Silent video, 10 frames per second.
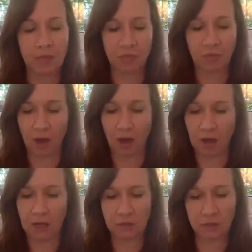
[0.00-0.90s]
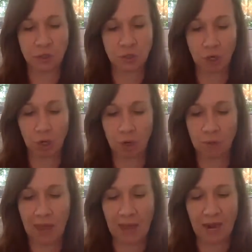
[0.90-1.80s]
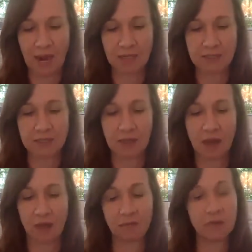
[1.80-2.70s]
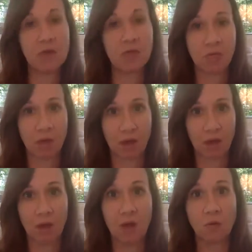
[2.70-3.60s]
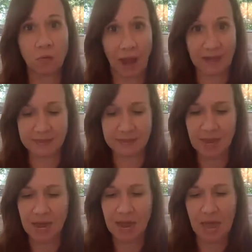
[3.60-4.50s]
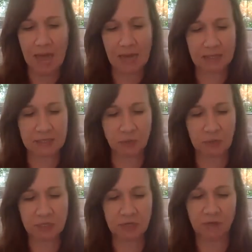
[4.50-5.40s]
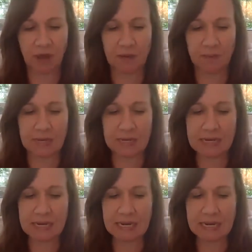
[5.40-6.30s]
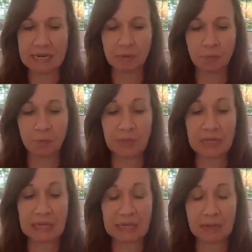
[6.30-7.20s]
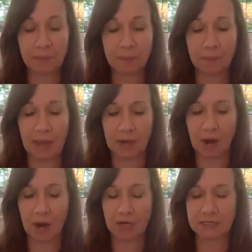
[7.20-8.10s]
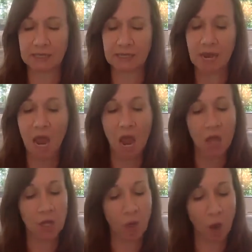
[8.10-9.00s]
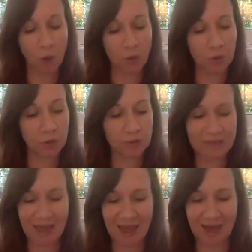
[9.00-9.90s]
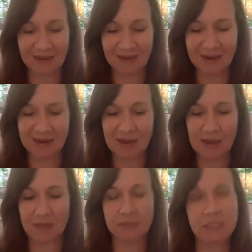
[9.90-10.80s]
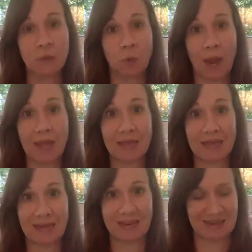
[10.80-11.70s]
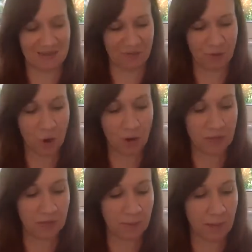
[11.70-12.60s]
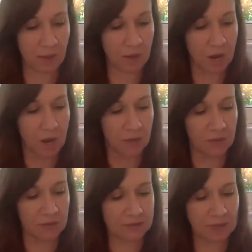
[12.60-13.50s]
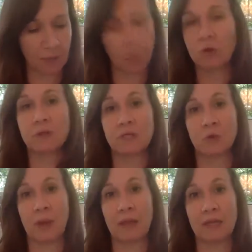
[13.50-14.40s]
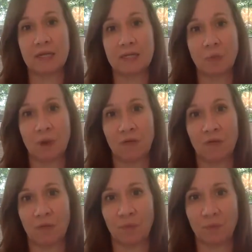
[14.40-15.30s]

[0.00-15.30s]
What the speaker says: the germ and husk of the rice, and it's rich in vitamin E, B, beta carotene, CoQ10, and squalene. If you know anything about these chemicals, squalene is one of the